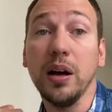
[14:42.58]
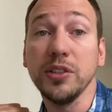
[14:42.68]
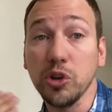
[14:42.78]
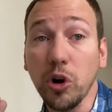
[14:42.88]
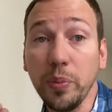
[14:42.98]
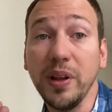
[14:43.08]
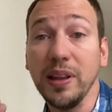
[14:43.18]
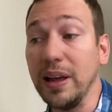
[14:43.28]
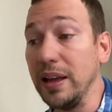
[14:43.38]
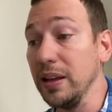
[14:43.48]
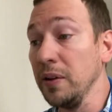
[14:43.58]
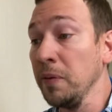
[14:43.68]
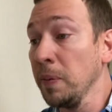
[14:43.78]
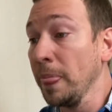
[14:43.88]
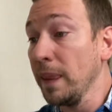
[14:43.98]
scorpion like
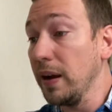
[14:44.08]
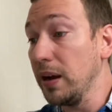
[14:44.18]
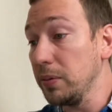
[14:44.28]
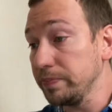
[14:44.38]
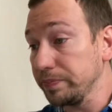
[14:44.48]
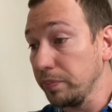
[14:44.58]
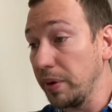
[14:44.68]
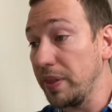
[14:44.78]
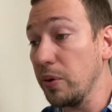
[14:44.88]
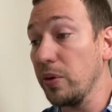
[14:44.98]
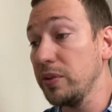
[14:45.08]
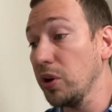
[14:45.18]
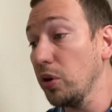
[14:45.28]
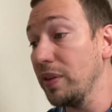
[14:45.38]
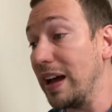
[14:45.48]
but they were
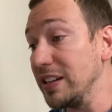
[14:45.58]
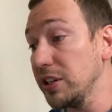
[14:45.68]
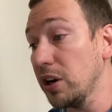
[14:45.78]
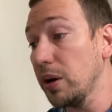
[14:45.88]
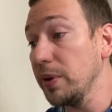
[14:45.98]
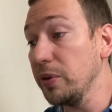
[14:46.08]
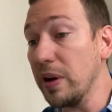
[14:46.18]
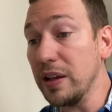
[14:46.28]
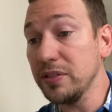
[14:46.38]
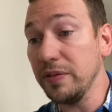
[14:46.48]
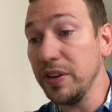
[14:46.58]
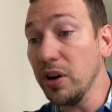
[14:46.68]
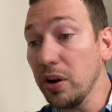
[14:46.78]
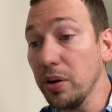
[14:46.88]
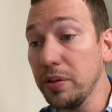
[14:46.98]
told not to harm the grass of
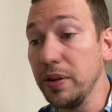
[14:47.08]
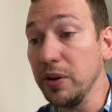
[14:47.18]
the earth,